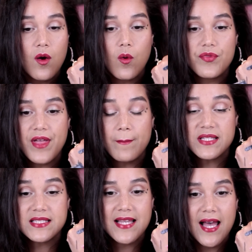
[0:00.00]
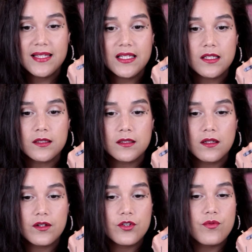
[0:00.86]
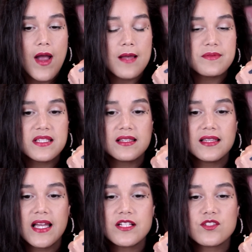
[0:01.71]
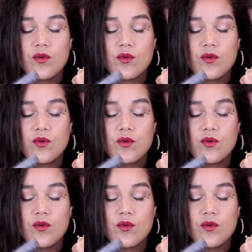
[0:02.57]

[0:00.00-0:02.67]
or that metallic look grabs the light.